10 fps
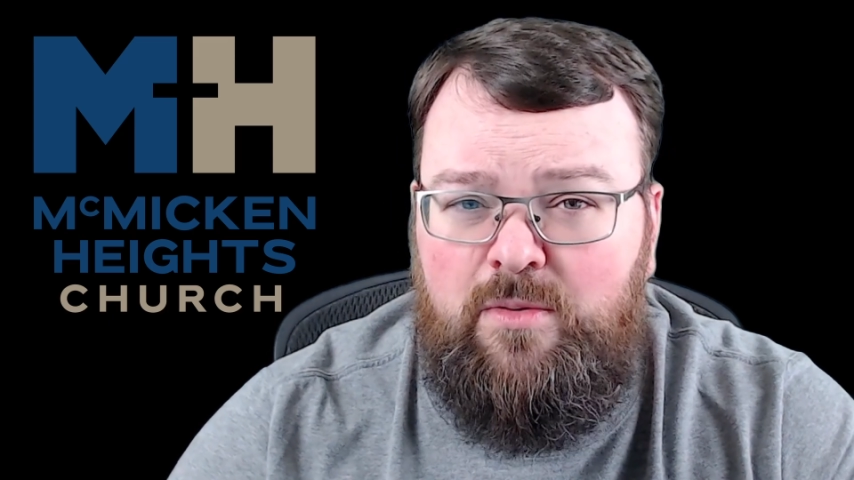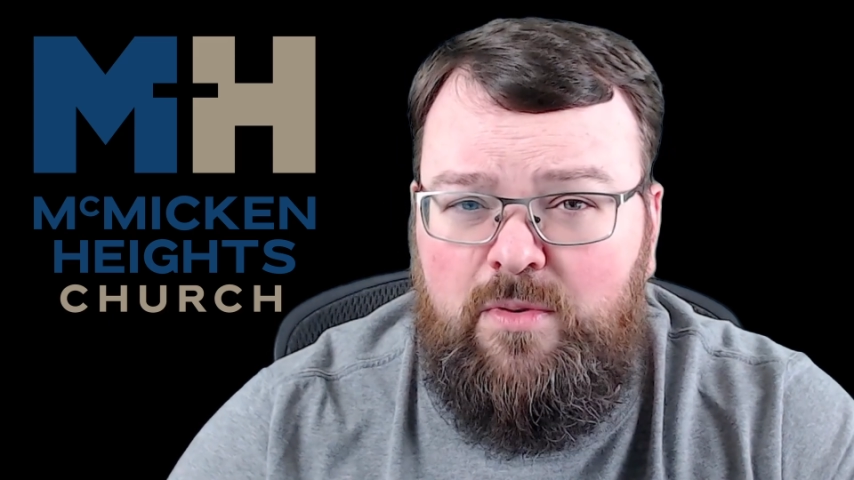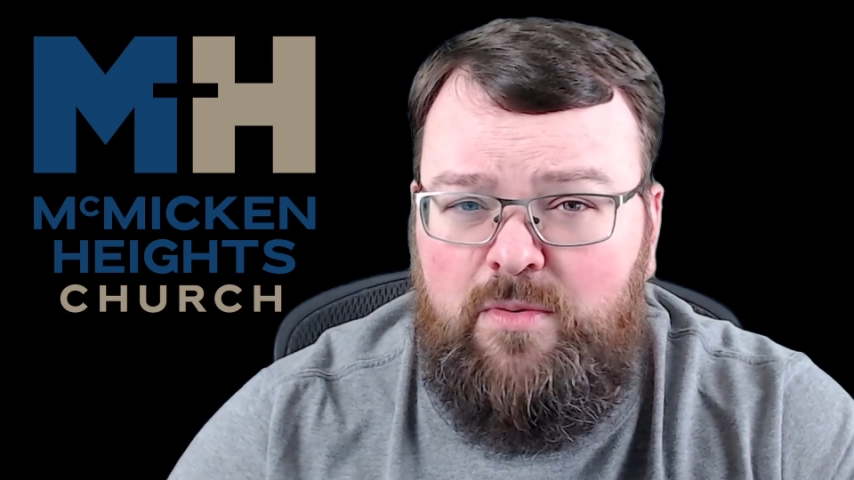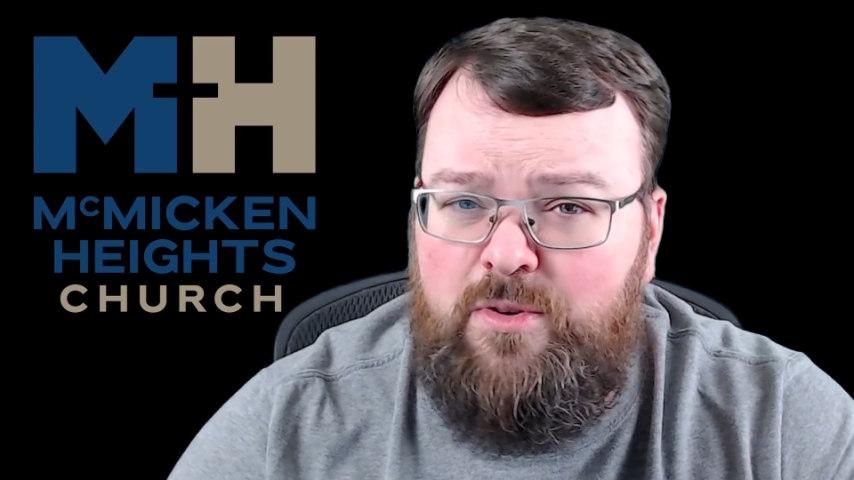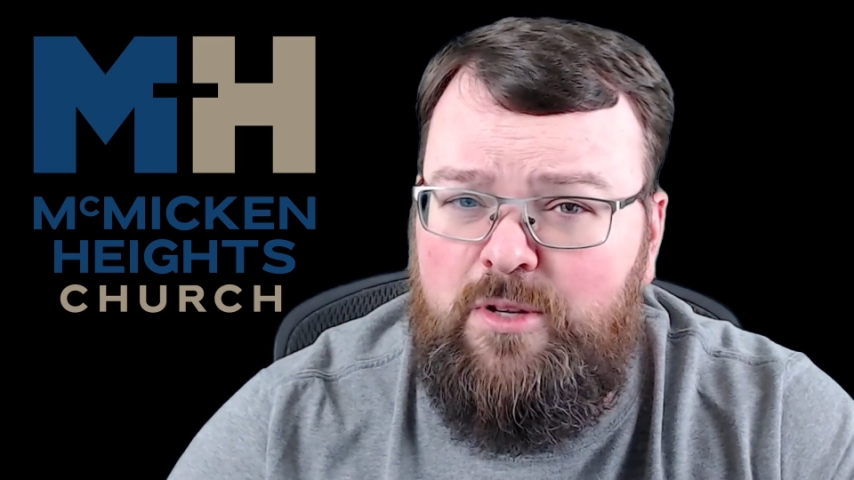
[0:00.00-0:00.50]
her
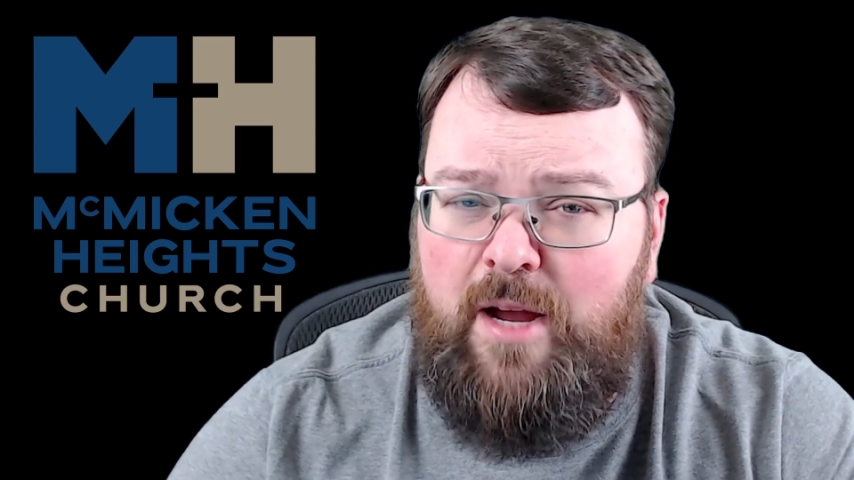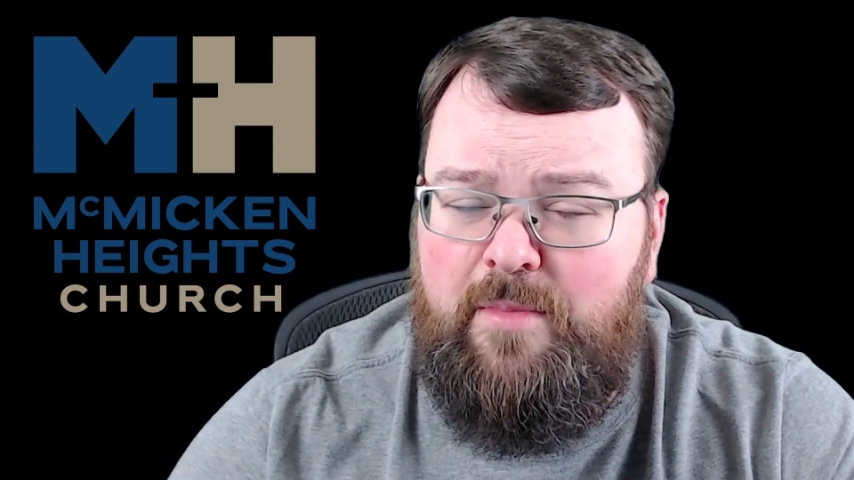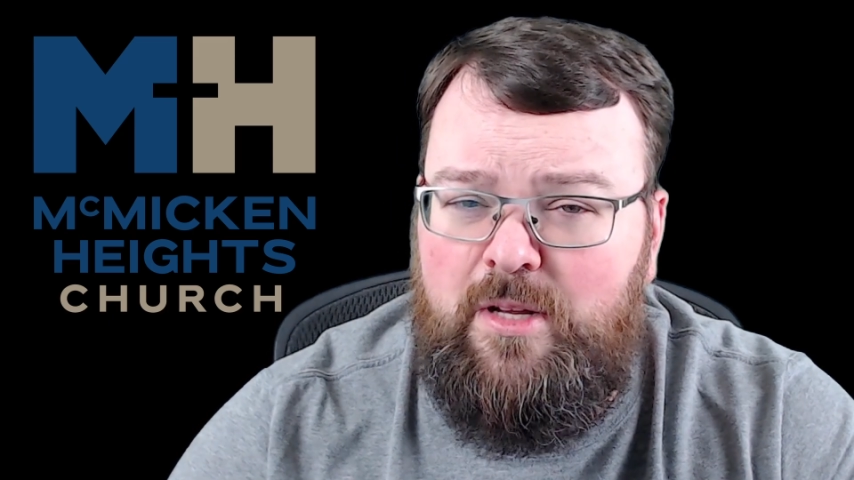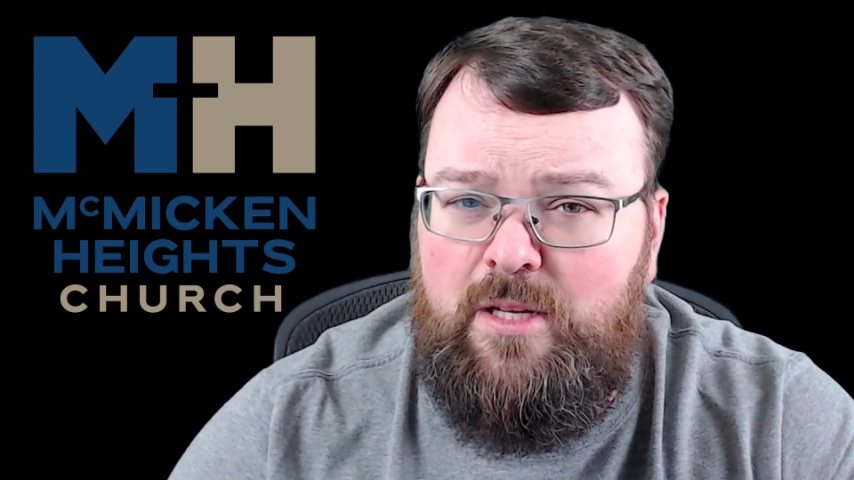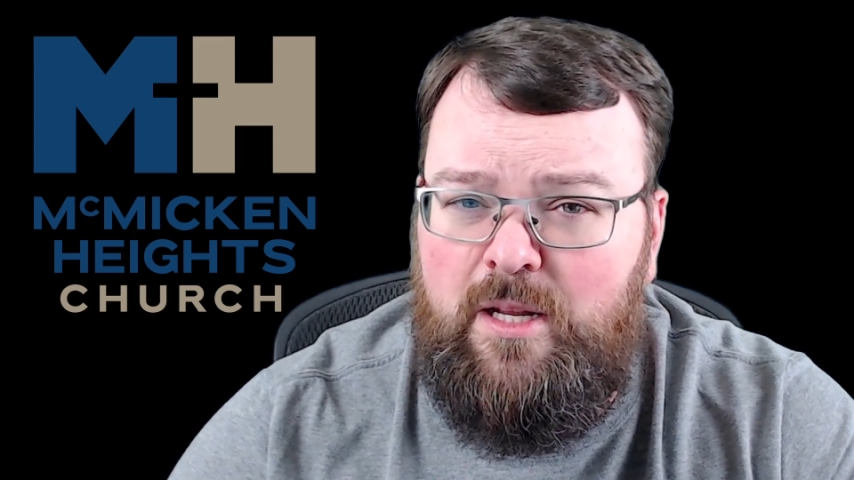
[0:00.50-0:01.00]
for the first
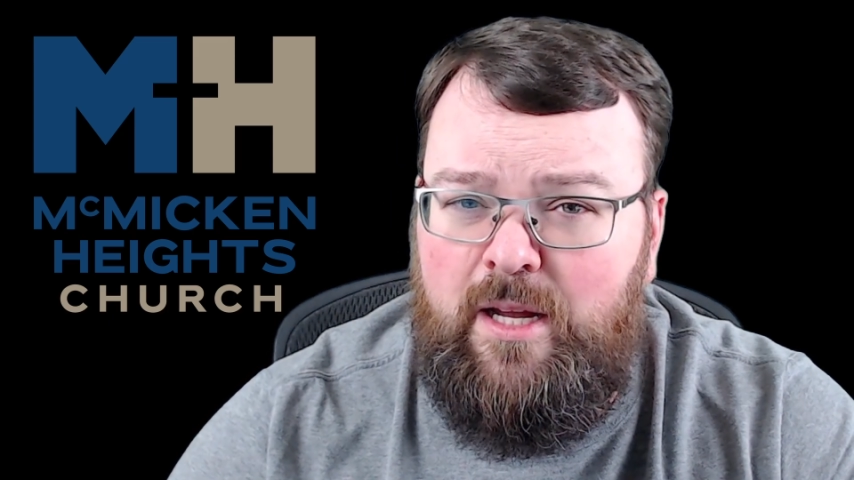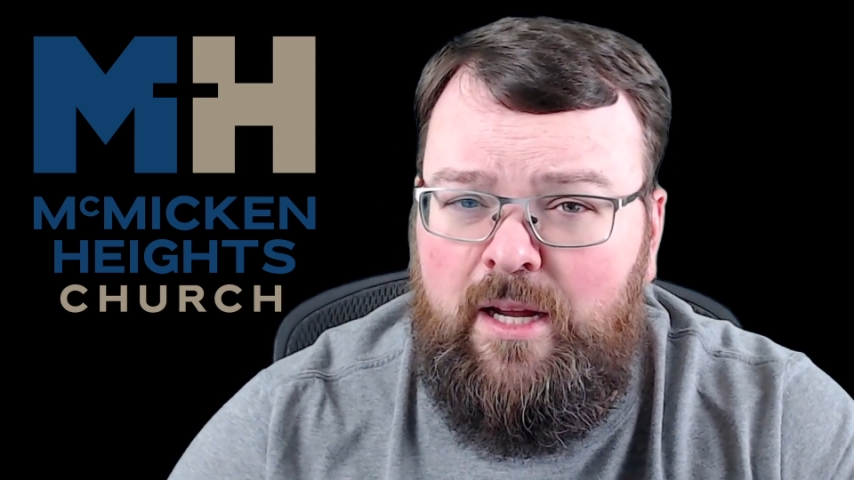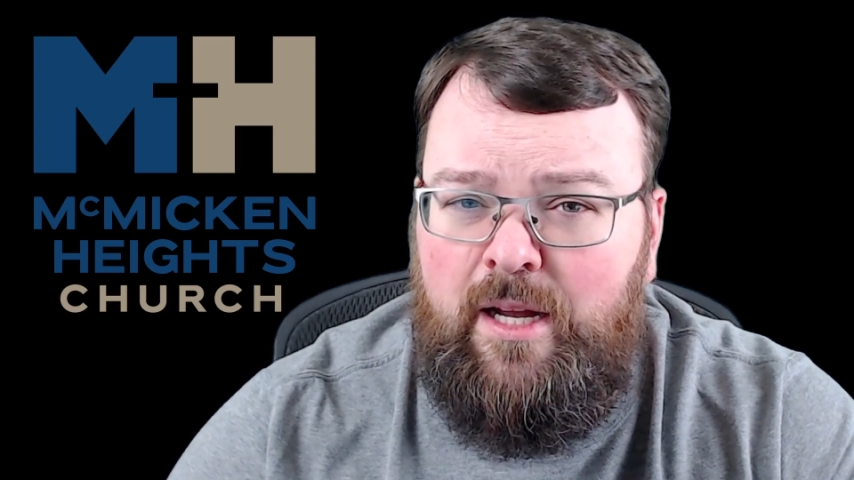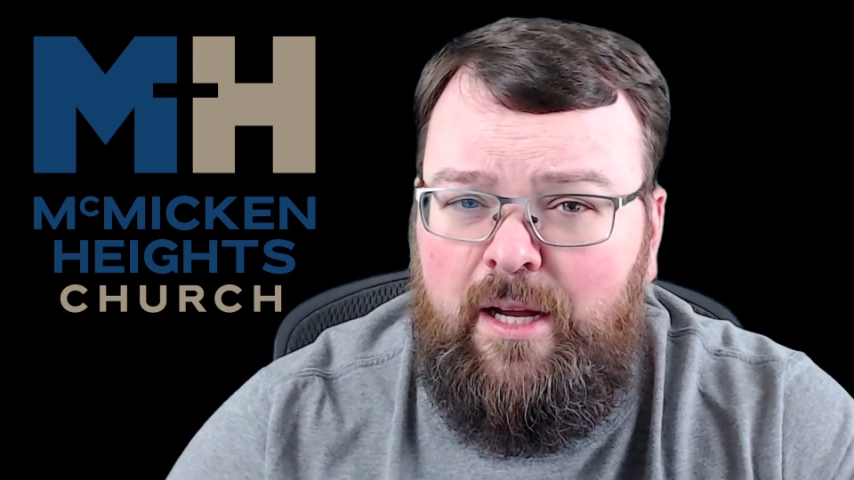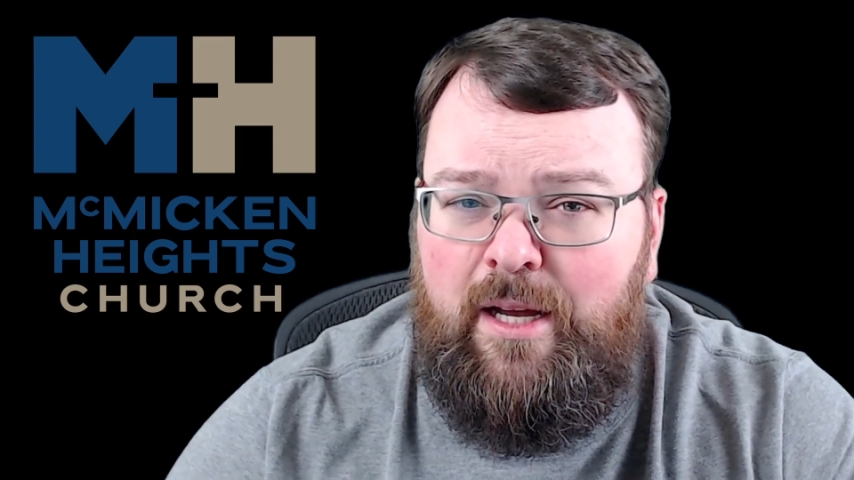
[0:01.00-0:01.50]
time on Sunday